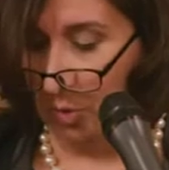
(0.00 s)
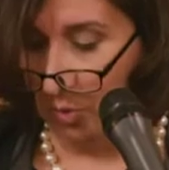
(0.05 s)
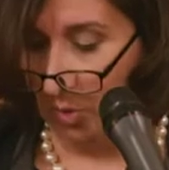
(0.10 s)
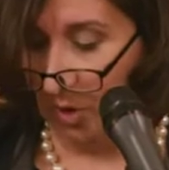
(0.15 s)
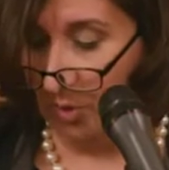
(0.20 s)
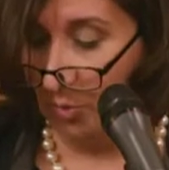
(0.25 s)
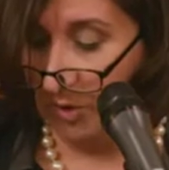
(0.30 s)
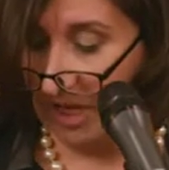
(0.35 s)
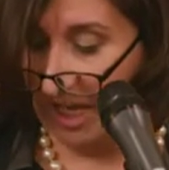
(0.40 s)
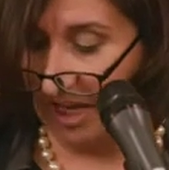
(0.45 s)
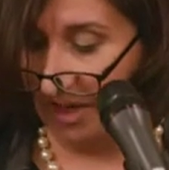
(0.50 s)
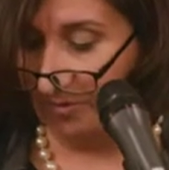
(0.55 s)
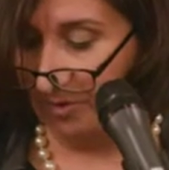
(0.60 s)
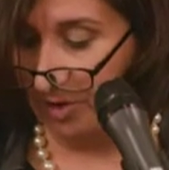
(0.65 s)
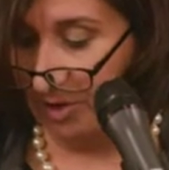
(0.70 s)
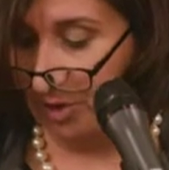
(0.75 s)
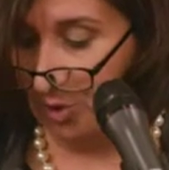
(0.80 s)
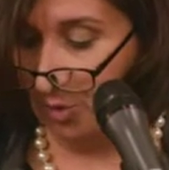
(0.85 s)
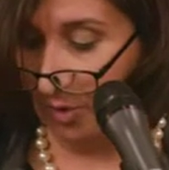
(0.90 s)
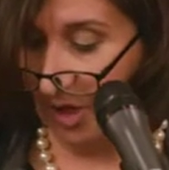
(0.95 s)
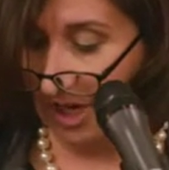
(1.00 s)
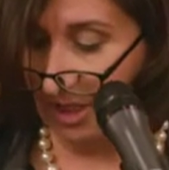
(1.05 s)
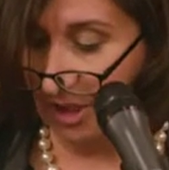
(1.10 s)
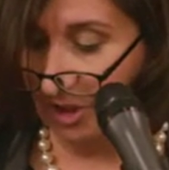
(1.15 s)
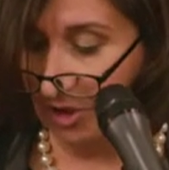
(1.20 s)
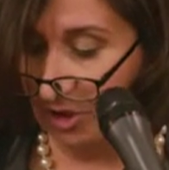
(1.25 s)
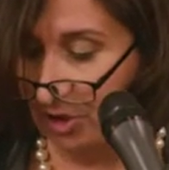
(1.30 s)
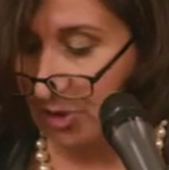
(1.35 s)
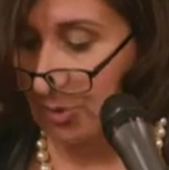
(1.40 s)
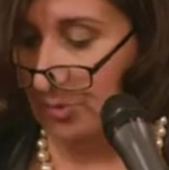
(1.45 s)
"What we have to try
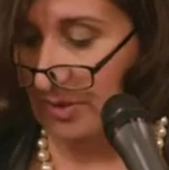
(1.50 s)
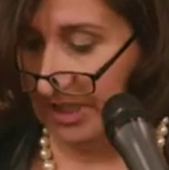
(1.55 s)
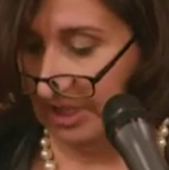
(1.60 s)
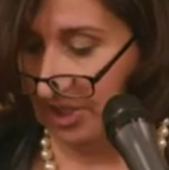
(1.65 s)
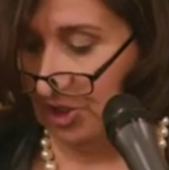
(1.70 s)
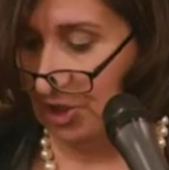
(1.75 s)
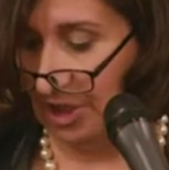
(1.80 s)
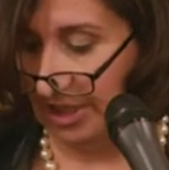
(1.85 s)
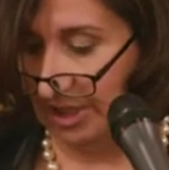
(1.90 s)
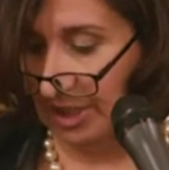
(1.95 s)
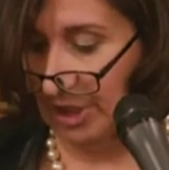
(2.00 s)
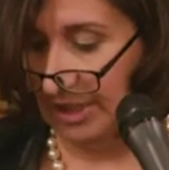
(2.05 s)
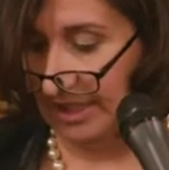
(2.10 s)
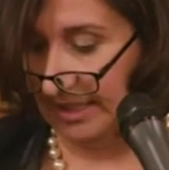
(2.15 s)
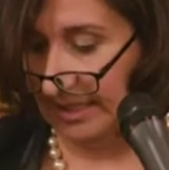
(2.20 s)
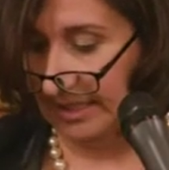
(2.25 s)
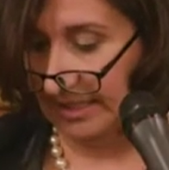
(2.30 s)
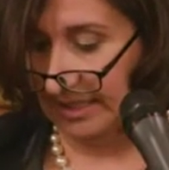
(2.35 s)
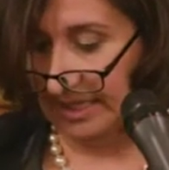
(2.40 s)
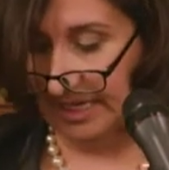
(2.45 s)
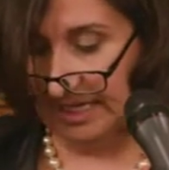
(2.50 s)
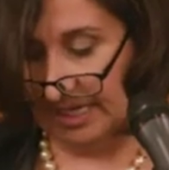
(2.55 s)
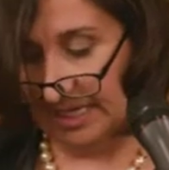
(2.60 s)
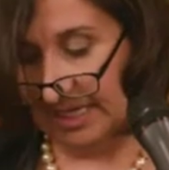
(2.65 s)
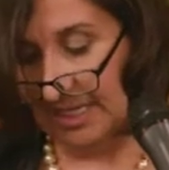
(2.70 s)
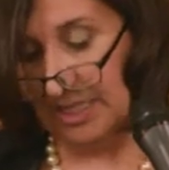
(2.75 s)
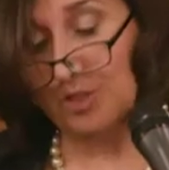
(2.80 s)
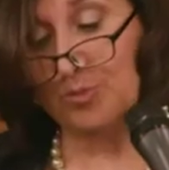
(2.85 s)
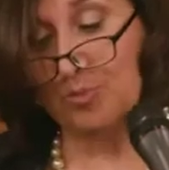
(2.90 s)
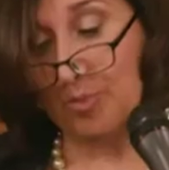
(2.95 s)
to do as judges
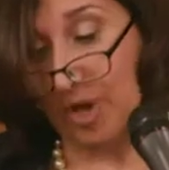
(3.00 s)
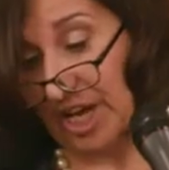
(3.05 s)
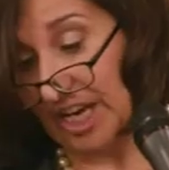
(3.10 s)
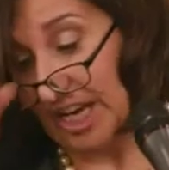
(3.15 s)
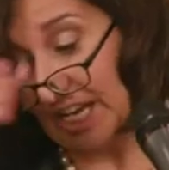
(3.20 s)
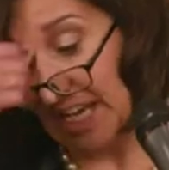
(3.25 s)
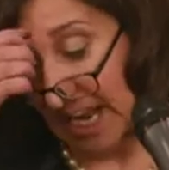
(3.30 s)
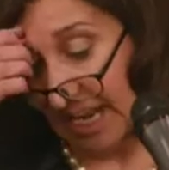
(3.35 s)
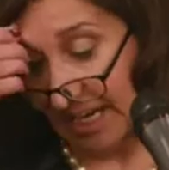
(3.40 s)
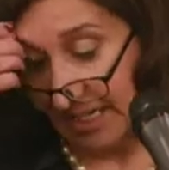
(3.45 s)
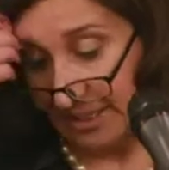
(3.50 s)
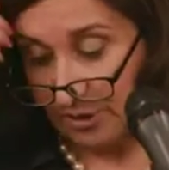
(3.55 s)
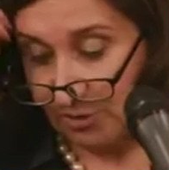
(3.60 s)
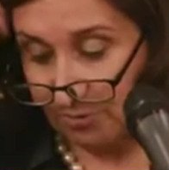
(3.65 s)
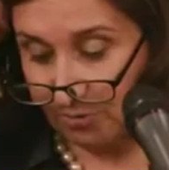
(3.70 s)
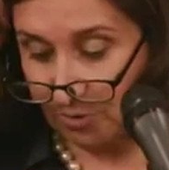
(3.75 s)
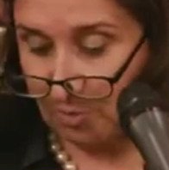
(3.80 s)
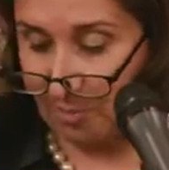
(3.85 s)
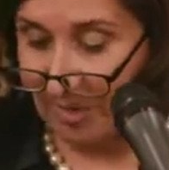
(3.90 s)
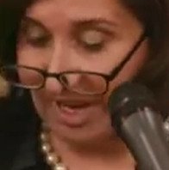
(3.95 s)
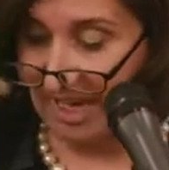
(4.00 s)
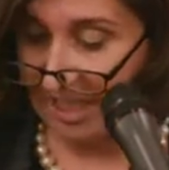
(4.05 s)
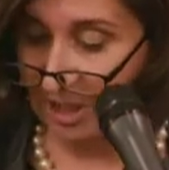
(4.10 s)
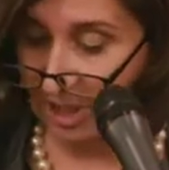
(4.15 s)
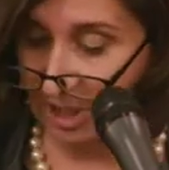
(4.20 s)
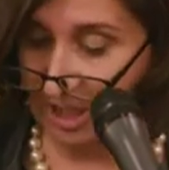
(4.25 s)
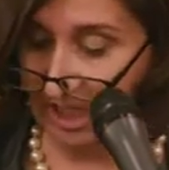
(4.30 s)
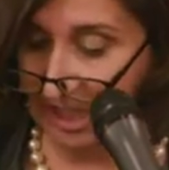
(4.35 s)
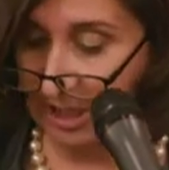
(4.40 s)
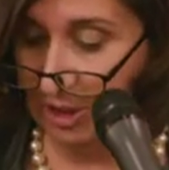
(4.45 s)
is by an act of
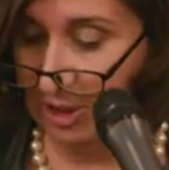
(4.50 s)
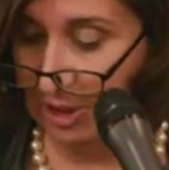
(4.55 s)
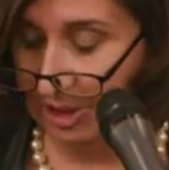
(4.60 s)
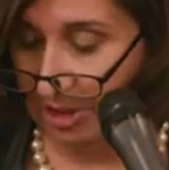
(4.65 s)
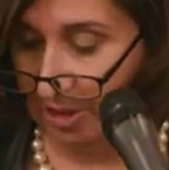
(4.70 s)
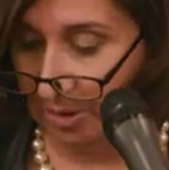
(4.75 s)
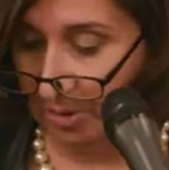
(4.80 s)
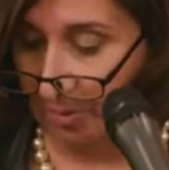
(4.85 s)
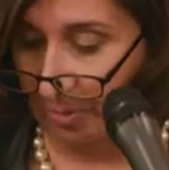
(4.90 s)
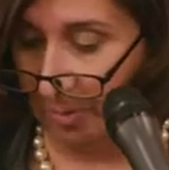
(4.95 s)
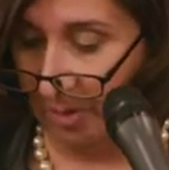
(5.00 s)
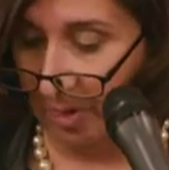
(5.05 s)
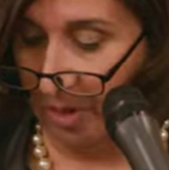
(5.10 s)
imagination,